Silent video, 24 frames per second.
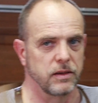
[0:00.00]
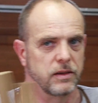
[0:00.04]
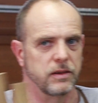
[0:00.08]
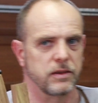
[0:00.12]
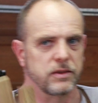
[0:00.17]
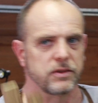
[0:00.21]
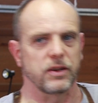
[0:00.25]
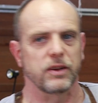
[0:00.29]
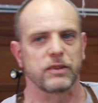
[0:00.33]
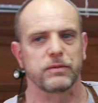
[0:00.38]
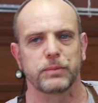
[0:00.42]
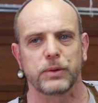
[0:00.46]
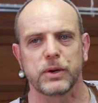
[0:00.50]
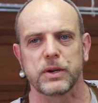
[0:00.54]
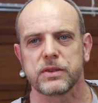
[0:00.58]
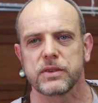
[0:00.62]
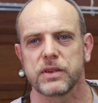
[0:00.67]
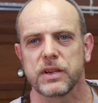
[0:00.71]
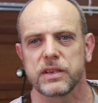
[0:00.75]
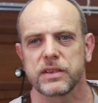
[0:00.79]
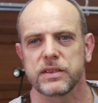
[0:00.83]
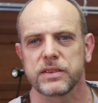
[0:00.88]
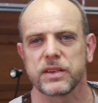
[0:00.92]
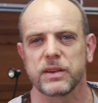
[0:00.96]
So I've
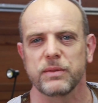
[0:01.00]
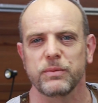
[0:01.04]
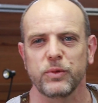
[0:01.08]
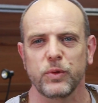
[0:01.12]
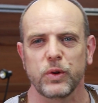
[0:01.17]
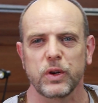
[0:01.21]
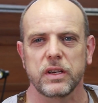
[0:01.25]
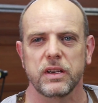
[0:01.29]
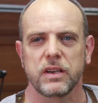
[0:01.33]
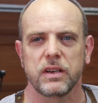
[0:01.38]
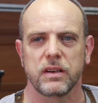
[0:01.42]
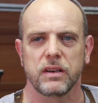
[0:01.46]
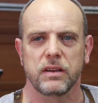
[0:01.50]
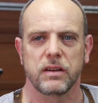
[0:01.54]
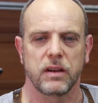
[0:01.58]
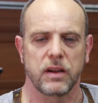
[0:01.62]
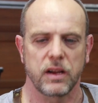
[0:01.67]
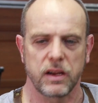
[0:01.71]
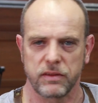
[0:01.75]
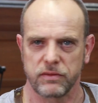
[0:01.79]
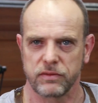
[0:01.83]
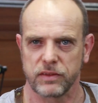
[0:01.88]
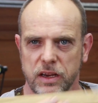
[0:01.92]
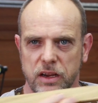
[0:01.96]
processed some wood, and
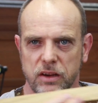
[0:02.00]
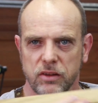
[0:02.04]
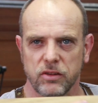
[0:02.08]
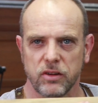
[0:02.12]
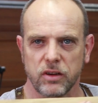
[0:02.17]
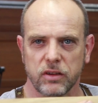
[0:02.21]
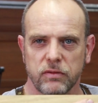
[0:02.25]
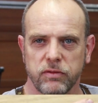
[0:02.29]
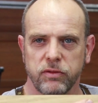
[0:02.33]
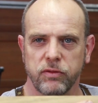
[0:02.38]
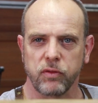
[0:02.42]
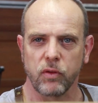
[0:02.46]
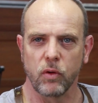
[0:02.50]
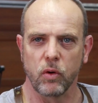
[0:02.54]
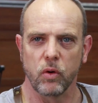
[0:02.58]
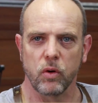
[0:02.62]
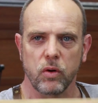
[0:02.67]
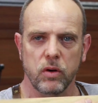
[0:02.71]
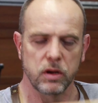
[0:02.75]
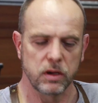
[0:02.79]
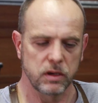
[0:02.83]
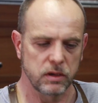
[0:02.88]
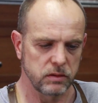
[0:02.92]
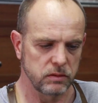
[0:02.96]
I've now got
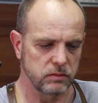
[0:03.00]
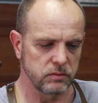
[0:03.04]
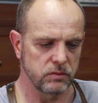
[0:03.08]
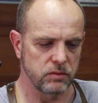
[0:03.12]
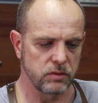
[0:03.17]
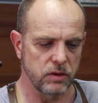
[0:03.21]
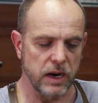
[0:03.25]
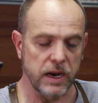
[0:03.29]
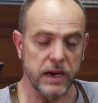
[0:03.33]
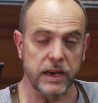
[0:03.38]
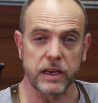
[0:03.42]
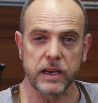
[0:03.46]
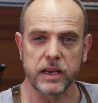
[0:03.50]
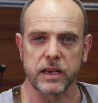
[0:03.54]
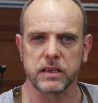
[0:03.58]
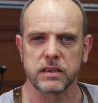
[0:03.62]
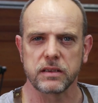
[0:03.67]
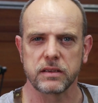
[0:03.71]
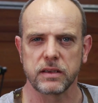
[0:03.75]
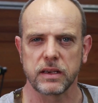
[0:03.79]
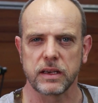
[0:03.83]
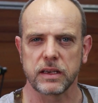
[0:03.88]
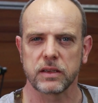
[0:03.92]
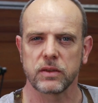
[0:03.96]
4
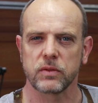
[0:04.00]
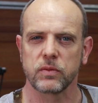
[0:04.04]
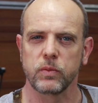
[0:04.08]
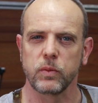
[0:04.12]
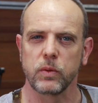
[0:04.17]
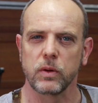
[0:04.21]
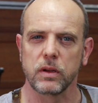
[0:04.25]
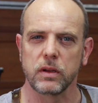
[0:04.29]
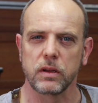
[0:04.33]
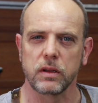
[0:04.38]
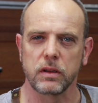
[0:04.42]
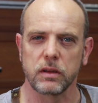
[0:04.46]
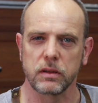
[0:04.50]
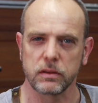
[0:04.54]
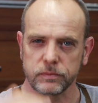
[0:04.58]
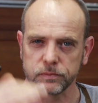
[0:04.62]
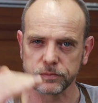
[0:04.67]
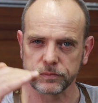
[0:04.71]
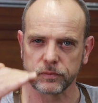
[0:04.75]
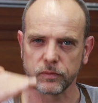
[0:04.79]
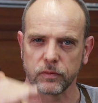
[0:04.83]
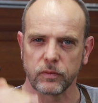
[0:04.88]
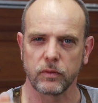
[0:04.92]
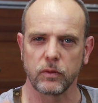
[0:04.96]
railings that will
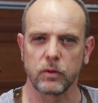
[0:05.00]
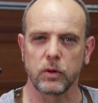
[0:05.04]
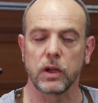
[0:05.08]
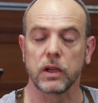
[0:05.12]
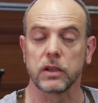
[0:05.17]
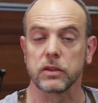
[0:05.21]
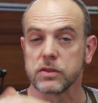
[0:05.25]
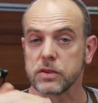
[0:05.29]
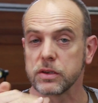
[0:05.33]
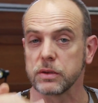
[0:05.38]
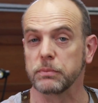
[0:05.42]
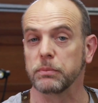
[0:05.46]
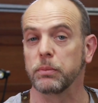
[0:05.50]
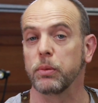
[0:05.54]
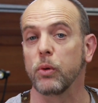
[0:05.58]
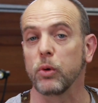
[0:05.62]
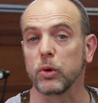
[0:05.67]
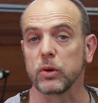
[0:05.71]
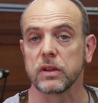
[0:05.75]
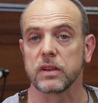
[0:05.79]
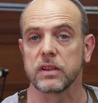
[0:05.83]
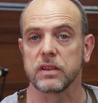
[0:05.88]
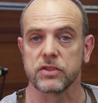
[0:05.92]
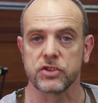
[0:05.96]

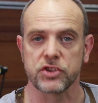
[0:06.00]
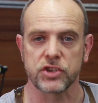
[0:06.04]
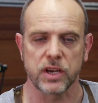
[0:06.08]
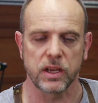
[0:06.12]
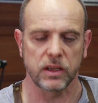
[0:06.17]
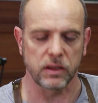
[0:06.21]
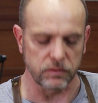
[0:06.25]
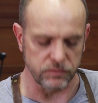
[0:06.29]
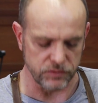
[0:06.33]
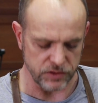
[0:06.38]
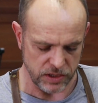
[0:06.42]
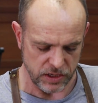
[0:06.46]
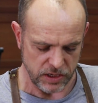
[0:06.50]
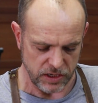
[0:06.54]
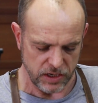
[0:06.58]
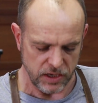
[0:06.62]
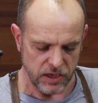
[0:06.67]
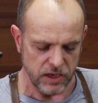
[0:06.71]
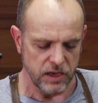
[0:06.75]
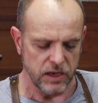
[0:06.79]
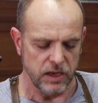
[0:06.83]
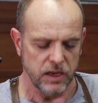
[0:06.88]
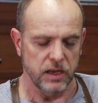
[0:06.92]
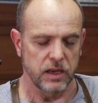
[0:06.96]
support the shelves.
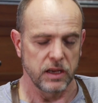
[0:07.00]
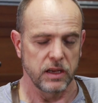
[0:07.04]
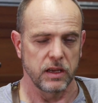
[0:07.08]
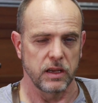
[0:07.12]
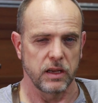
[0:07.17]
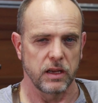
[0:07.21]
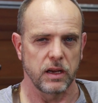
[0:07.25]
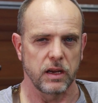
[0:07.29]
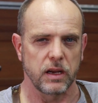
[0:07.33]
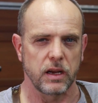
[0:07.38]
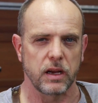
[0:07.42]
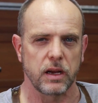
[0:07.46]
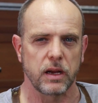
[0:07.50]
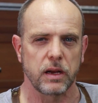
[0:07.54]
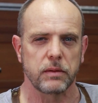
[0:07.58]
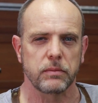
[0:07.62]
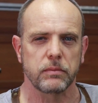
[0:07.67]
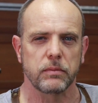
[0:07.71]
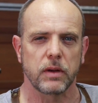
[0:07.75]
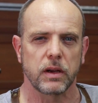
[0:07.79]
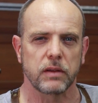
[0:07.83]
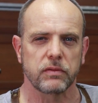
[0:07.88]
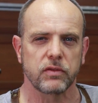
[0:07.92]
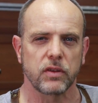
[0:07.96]

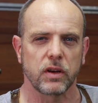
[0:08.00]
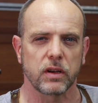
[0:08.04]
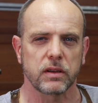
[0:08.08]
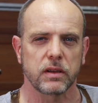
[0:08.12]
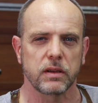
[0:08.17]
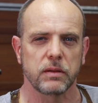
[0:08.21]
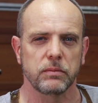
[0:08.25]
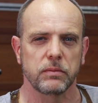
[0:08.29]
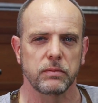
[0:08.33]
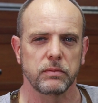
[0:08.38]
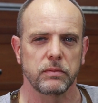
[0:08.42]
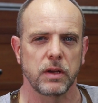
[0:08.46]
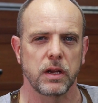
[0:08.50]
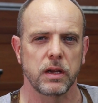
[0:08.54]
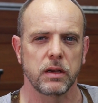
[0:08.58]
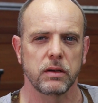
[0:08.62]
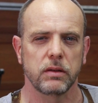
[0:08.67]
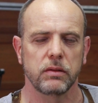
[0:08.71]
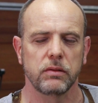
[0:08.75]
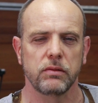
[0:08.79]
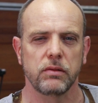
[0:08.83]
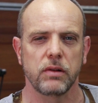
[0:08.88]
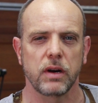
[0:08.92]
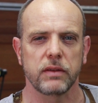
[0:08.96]
I've got them
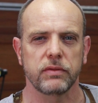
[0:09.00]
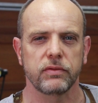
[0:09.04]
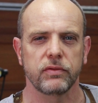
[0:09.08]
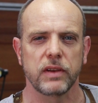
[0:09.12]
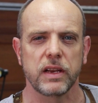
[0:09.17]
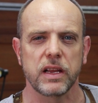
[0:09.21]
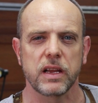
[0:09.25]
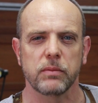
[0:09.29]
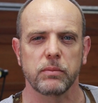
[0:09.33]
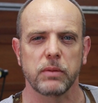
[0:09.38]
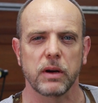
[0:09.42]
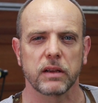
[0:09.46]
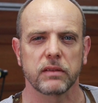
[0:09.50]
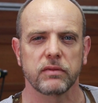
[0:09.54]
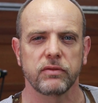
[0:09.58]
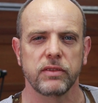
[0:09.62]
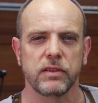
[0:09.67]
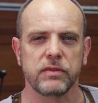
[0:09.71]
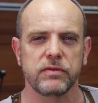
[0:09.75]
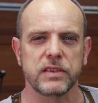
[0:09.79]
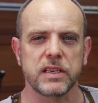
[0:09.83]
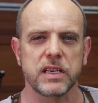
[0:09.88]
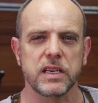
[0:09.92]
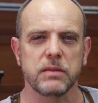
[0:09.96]
roughly about
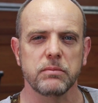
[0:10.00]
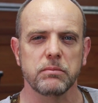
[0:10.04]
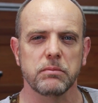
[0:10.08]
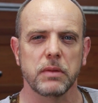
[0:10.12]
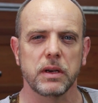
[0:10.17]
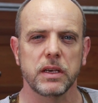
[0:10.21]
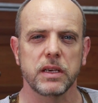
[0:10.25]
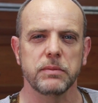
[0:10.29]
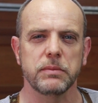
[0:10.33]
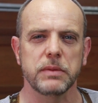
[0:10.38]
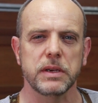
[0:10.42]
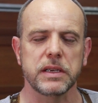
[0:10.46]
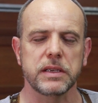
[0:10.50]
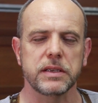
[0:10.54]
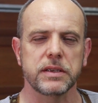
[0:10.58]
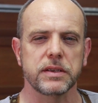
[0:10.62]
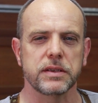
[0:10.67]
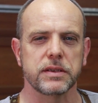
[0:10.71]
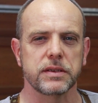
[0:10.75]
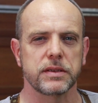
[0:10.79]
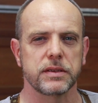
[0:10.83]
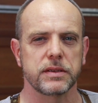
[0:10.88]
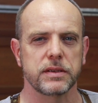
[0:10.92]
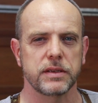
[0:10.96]
15
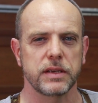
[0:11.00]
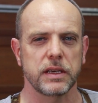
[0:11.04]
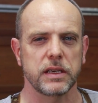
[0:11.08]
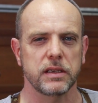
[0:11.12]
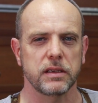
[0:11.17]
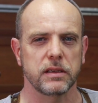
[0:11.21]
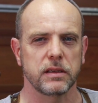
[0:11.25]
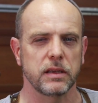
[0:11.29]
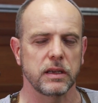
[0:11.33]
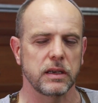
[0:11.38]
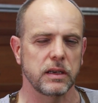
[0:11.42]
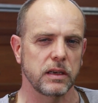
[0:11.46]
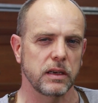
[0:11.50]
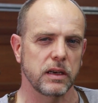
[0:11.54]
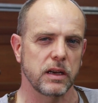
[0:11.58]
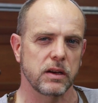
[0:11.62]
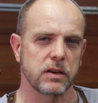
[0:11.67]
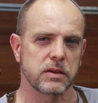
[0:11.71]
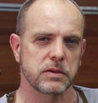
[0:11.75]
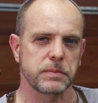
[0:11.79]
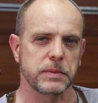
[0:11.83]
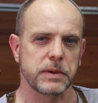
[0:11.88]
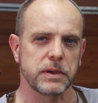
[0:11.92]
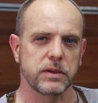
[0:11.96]
millimeters thick. That
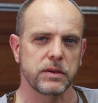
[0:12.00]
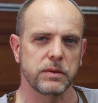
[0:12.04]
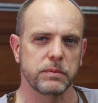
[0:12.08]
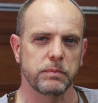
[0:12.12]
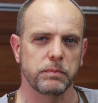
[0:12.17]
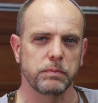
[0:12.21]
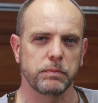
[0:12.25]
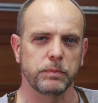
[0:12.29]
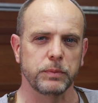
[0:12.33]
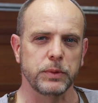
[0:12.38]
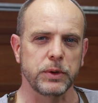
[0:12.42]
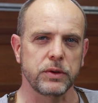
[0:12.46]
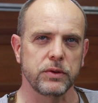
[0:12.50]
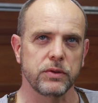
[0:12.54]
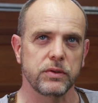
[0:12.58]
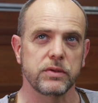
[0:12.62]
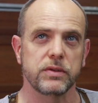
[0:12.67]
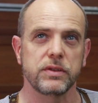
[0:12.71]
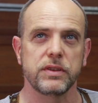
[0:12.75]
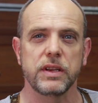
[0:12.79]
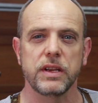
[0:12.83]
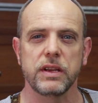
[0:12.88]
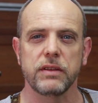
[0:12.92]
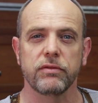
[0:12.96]
allows me to
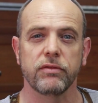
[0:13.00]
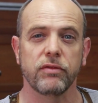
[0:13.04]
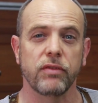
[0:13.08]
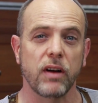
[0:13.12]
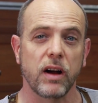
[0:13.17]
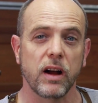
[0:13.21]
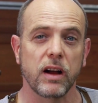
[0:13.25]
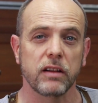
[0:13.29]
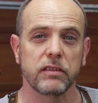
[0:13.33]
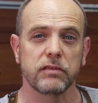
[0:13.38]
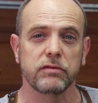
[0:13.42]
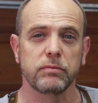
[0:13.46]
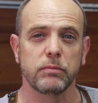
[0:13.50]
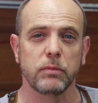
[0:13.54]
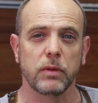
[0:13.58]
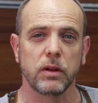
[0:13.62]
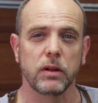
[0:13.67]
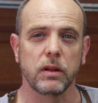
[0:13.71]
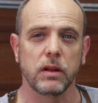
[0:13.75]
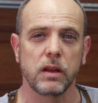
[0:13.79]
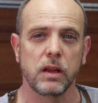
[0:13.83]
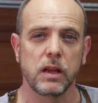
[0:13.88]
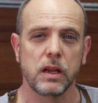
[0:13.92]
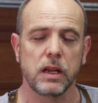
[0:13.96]
use the
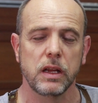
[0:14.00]
5mm